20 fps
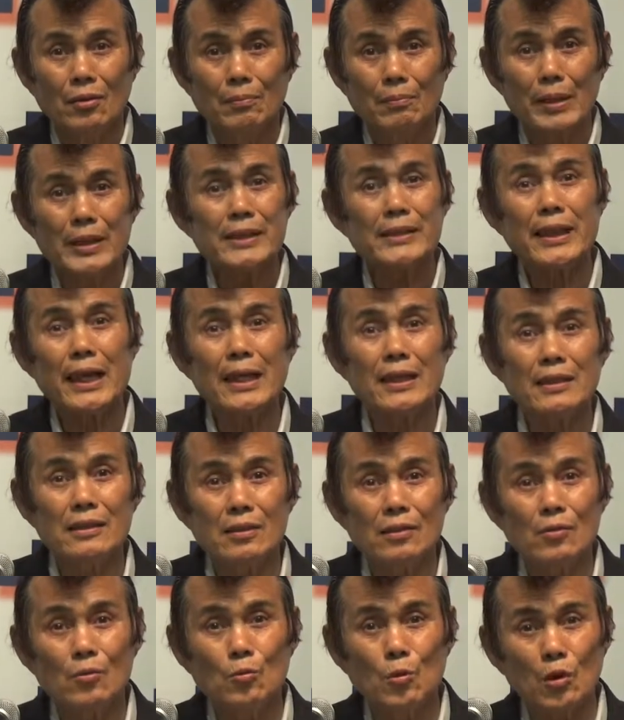meditate
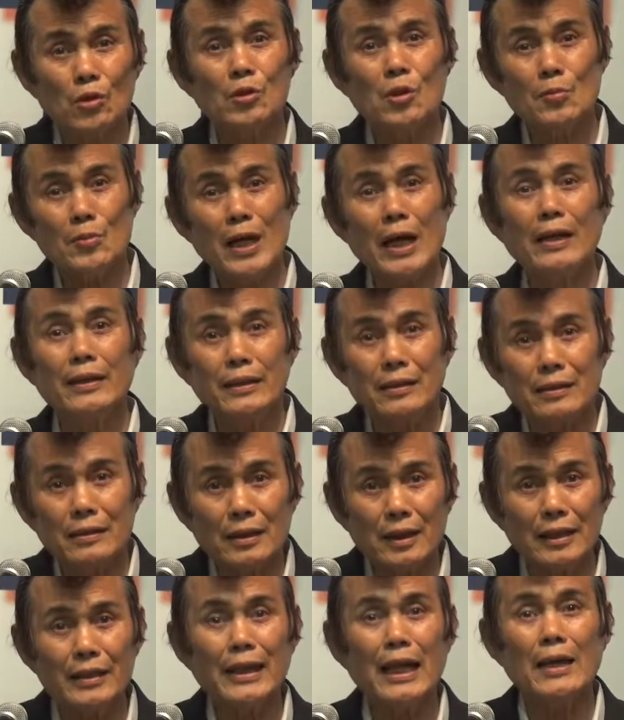the word of God
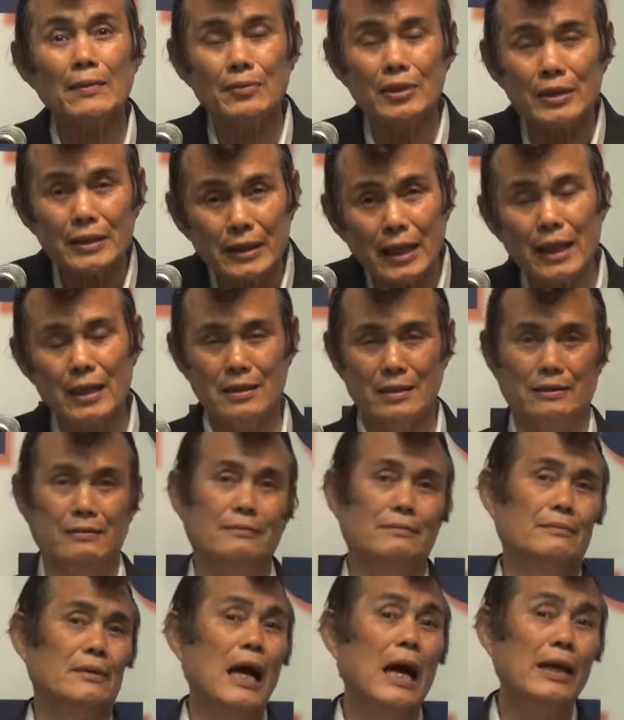in every day.
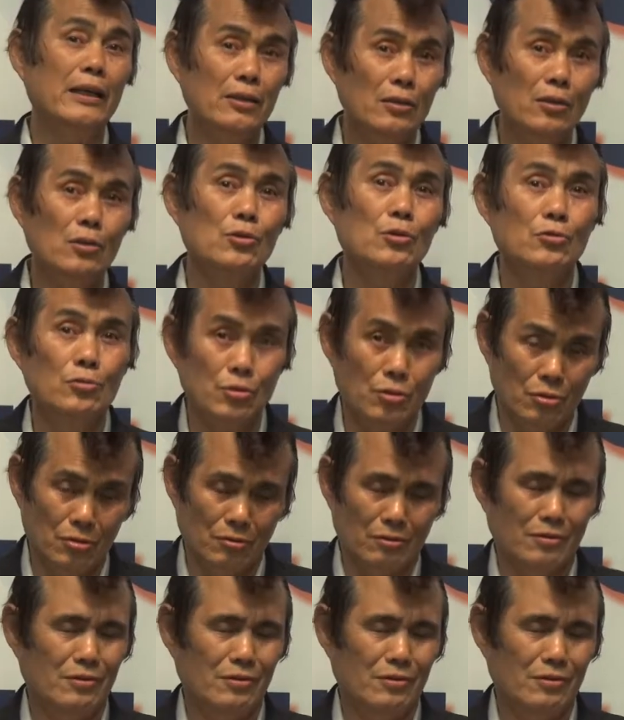I know you do.